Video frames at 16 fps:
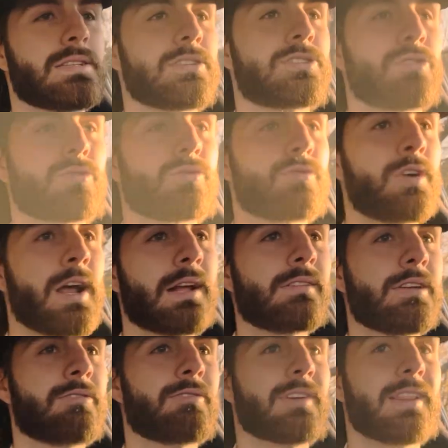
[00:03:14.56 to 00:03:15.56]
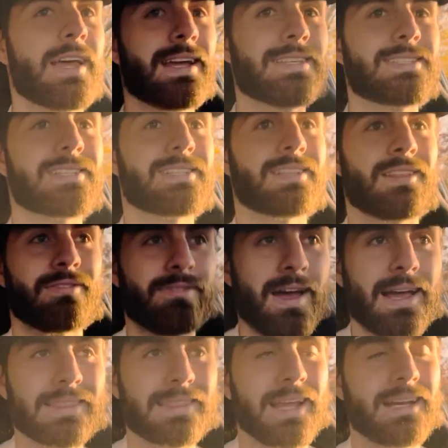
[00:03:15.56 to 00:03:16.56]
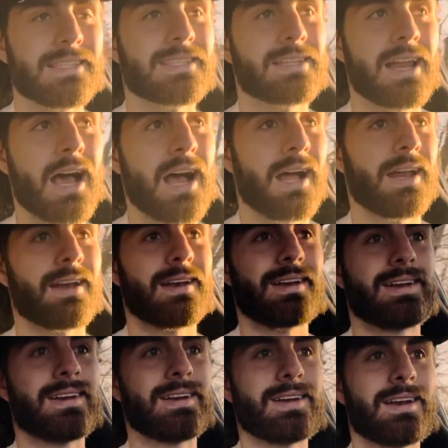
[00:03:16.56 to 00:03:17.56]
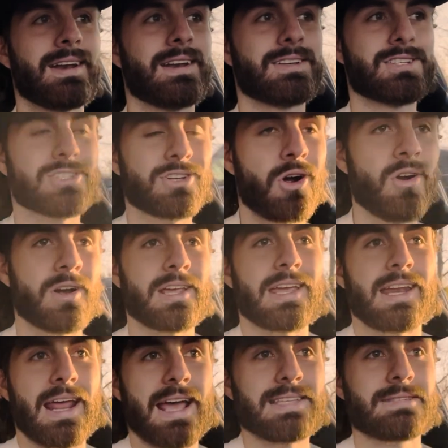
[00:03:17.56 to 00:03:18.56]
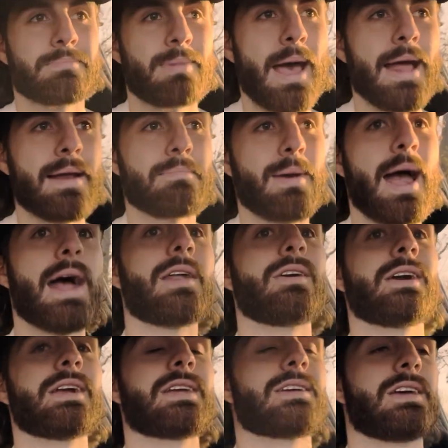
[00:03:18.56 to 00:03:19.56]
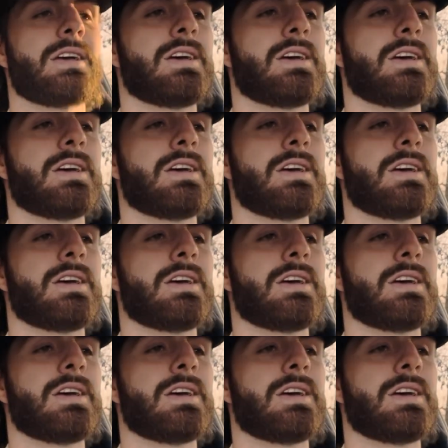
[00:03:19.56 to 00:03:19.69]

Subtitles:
directly relates to the fact that it's not starting. It has a bad battery.